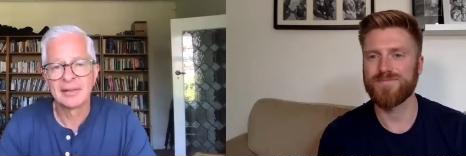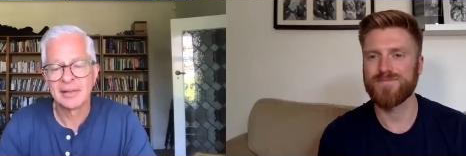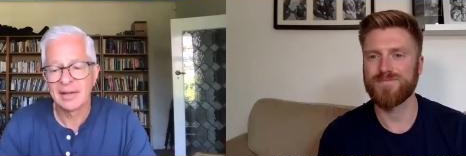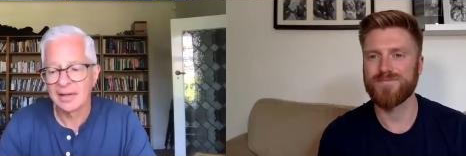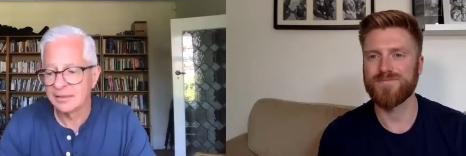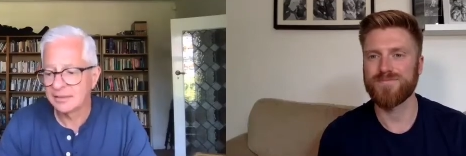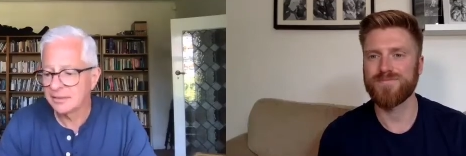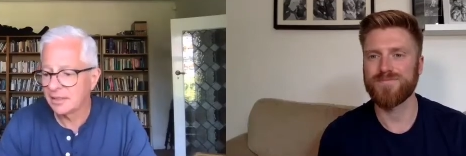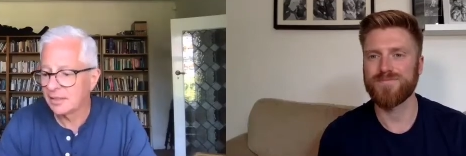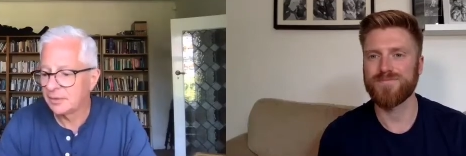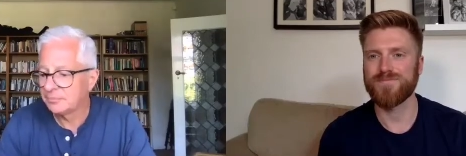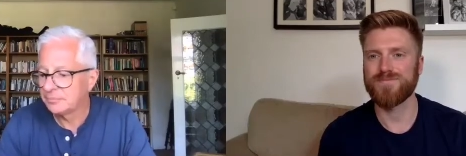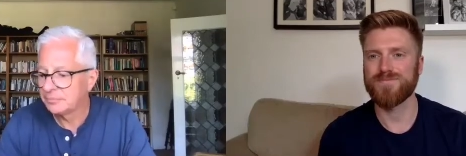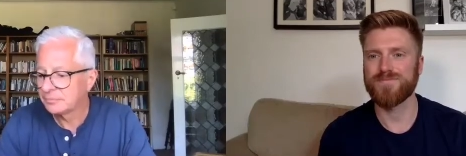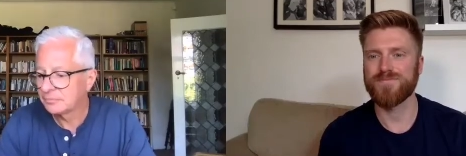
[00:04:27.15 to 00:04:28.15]
Speaker 1: And
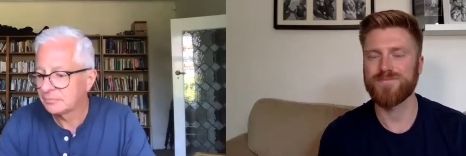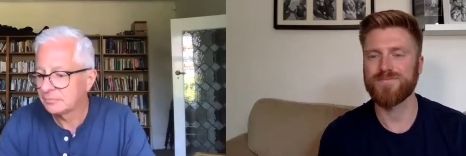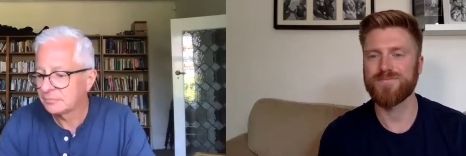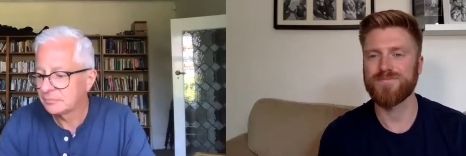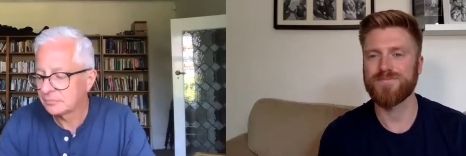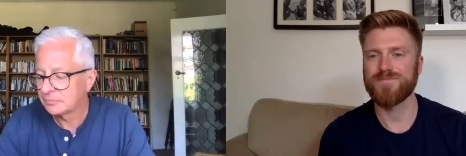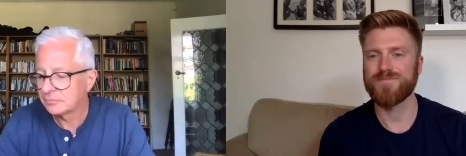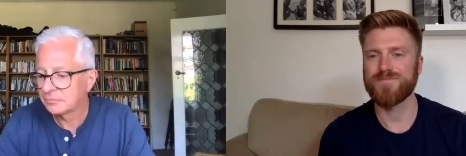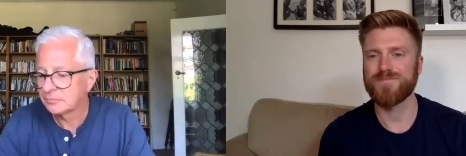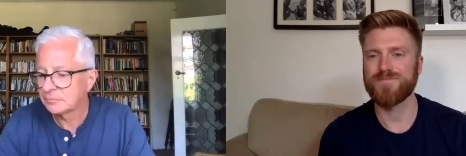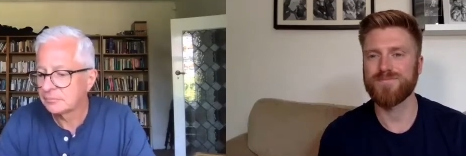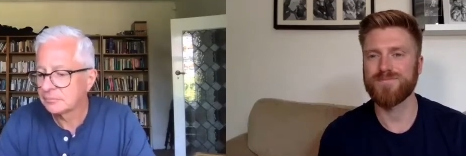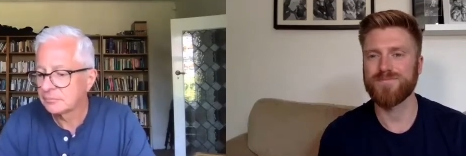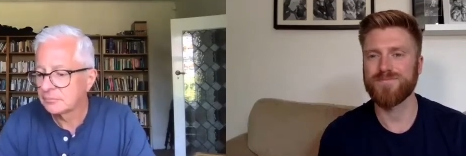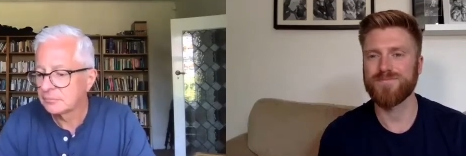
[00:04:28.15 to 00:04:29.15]
um,
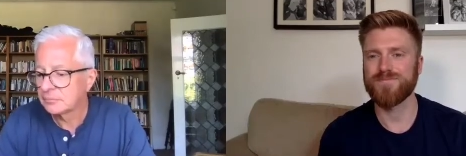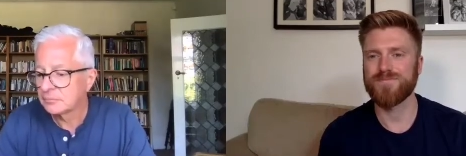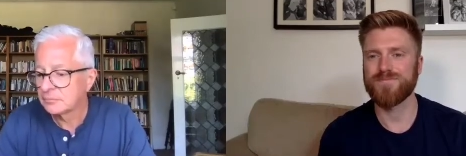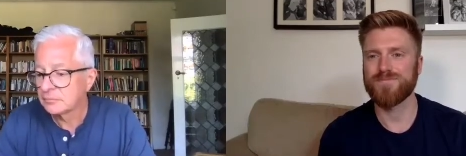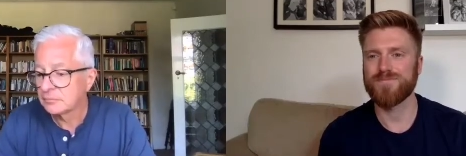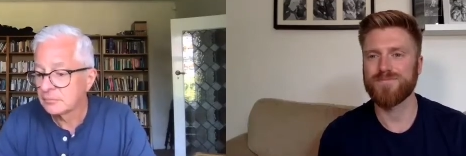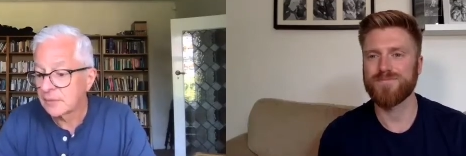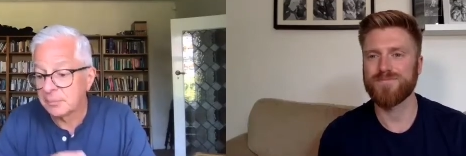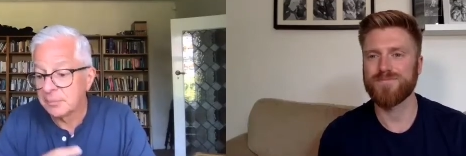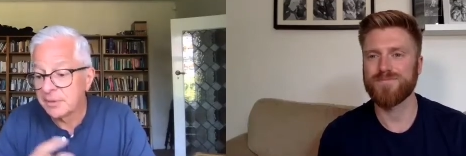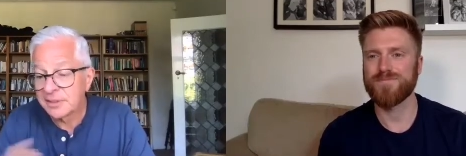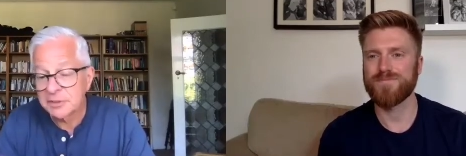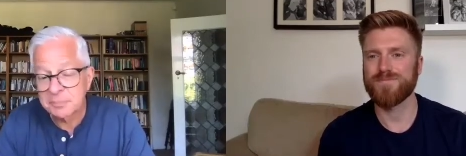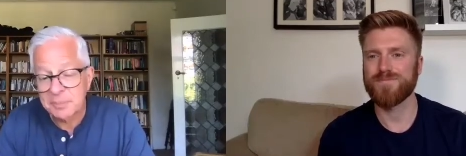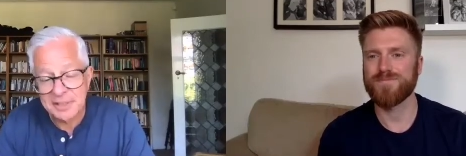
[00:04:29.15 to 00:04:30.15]
I mean,
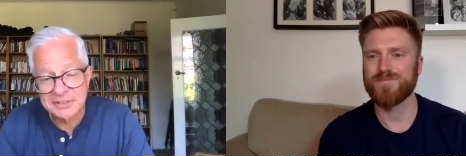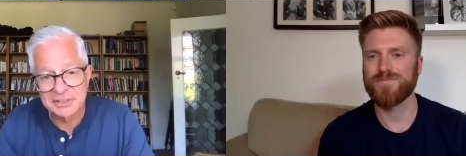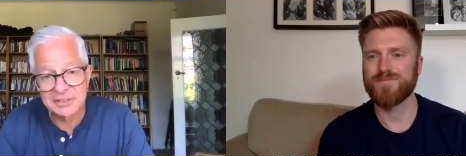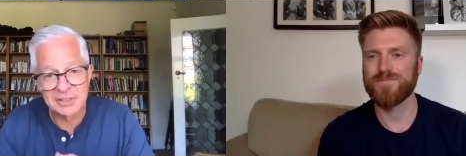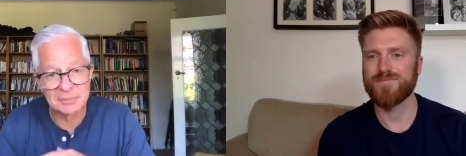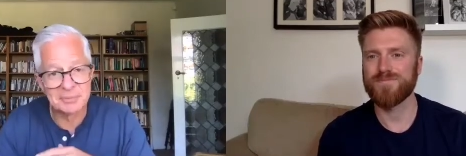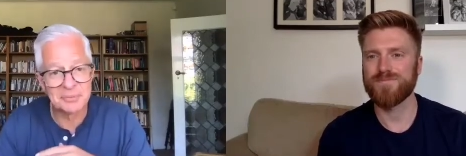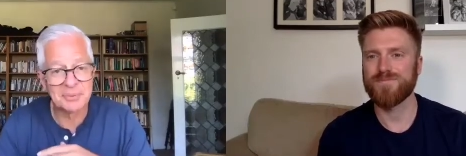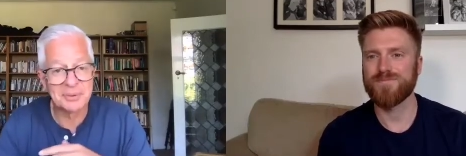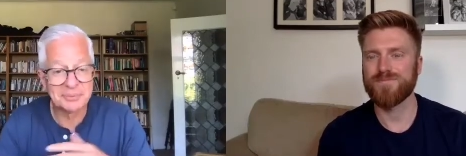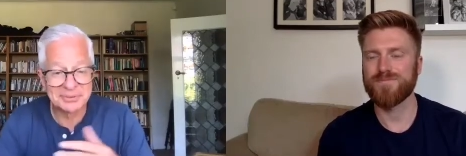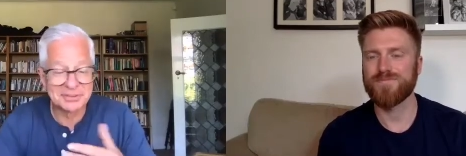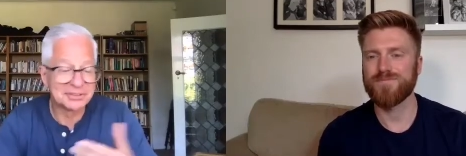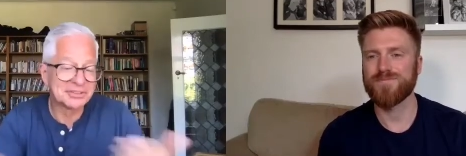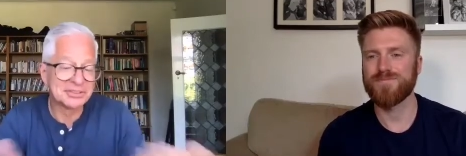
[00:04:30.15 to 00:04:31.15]
this passage, I mean, we were
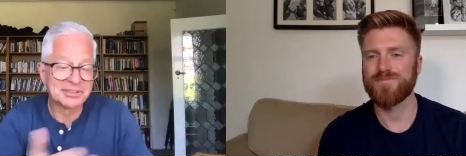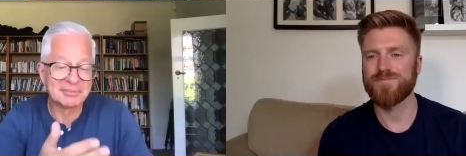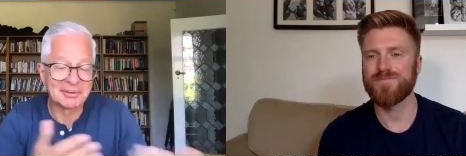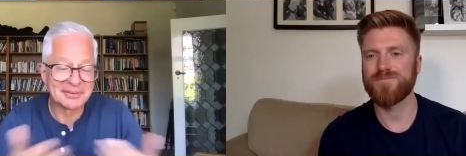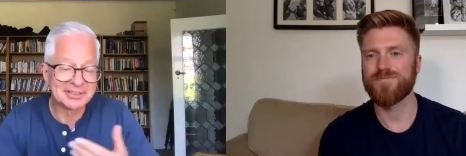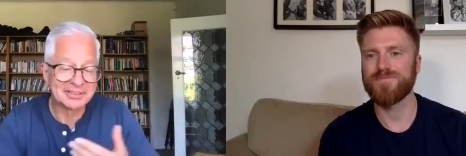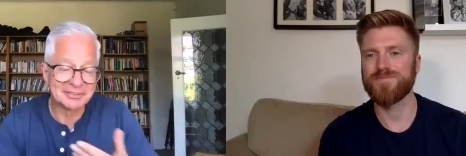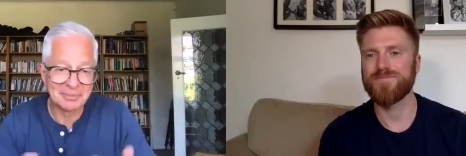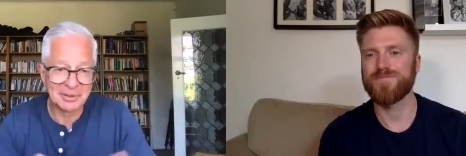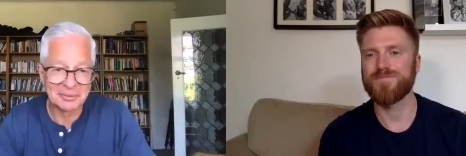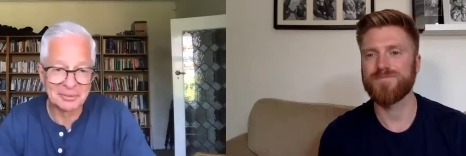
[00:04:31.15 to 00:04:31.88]
just talking about this a moment